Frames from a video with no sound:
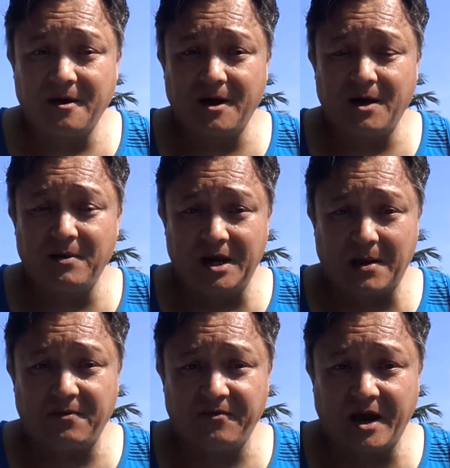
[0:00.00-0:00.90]
in
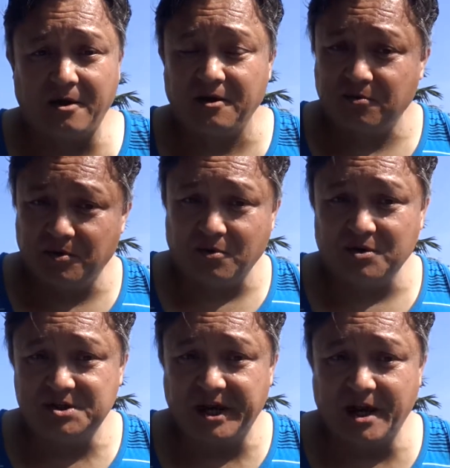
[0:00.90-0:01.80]
Apple Valley, 3
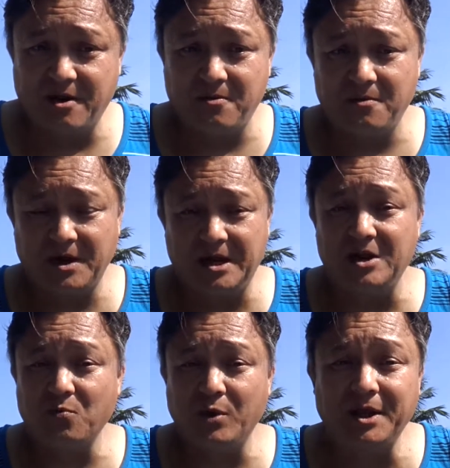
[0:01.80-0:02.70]
doors down, he
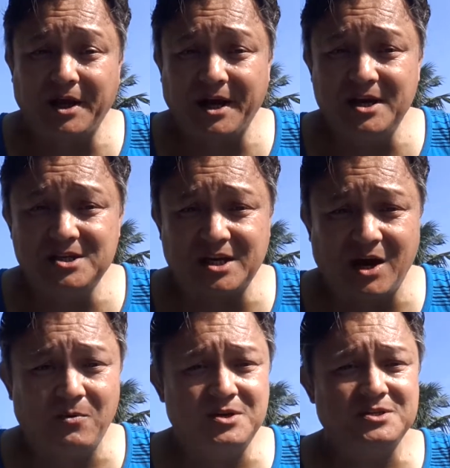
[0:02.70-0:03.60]
didn't realize
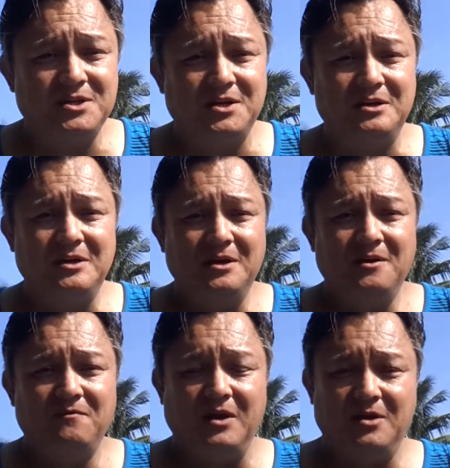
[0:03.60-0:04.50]
I was in
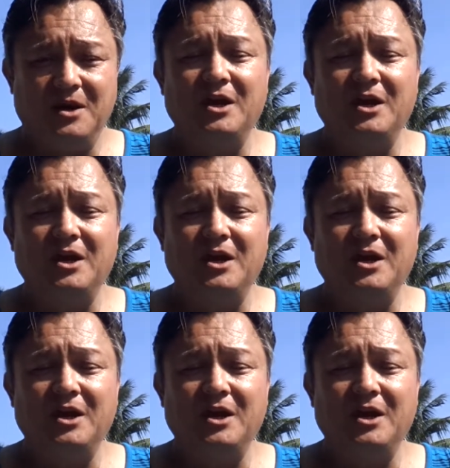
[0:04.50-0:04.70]
Vietnam.